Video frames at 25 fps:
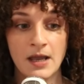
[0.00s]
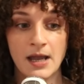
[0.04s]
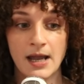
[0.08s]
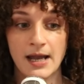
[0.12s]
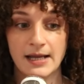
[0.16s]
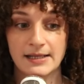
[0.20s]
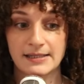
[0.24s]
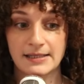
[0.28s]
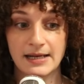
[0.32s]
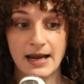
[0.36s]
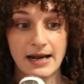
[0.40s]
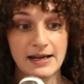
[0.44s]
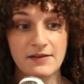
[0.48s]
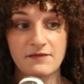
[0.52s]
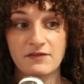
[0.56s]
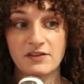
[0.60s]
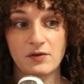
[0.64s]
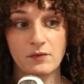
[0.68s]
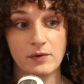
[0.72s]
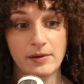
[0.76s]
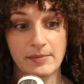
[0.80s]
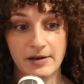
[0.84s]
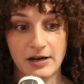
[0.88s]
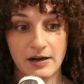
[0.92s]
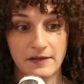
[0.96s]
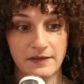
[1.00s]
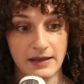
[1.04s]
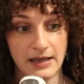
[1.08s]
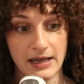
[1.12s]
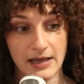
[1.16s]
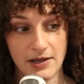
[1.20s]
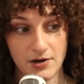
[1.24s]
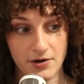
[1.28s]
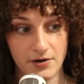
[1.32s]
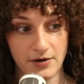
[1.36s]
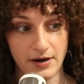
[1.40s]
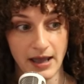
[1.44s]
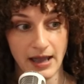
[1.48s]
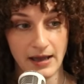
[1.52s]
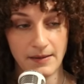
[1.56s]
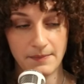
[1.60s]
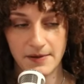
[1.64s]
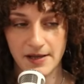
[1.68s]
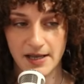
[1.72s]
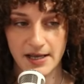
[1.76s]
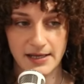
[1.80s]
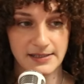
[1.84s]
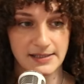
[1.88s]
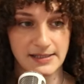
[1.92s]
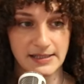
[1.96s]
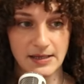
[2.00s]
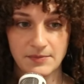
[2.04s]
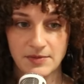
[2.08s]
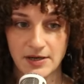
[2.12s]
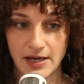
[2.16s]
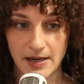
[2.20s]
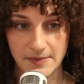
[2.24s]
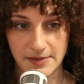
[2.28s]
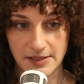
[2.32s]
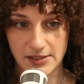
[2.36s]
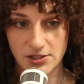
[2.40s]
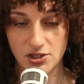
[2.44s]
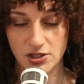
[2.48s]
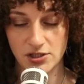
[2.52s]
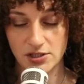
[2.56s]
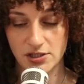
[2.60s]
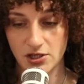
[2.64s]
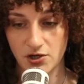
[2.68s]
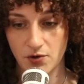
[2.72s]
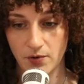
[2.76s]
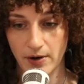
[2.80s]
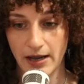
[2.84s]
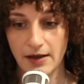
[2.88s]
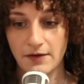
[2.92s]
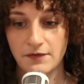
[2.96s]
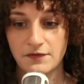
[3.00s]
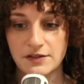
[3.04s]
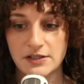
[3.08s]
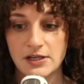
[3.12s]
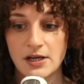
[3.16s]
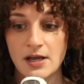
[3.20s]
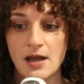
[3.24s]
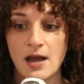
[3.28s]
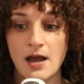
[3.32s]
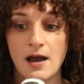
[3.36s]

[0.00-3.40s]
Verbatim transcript: It's not even the women on the internet because sometimes it's just a grift.